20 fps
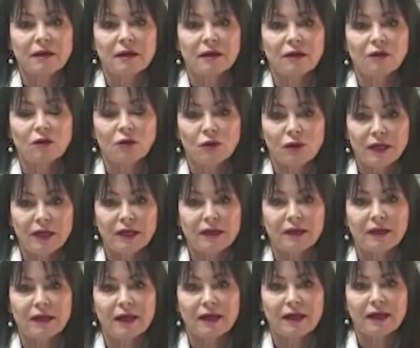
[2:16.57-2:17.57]

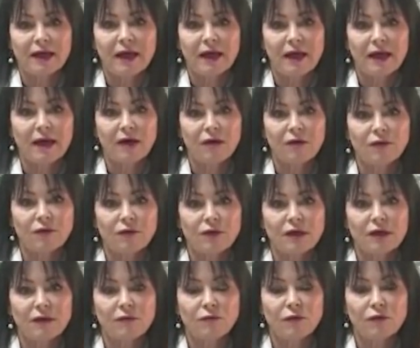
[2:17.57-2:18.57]
looking at how
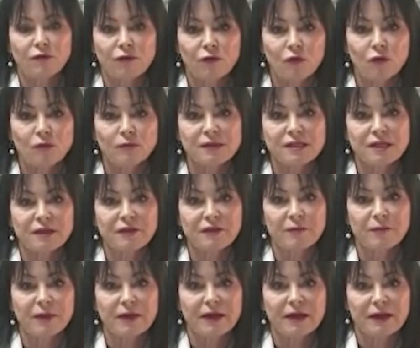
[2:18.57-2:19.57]
the reforms that are
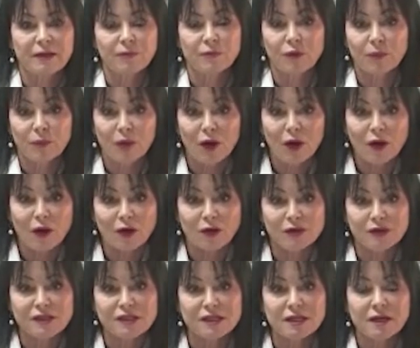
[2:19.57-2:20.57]
being
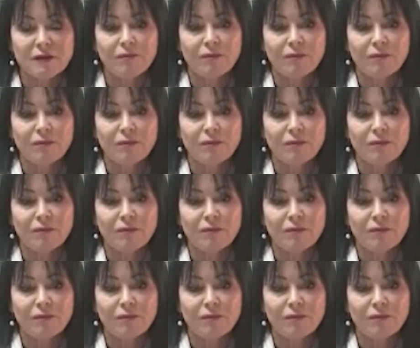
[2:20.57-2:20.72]
proposed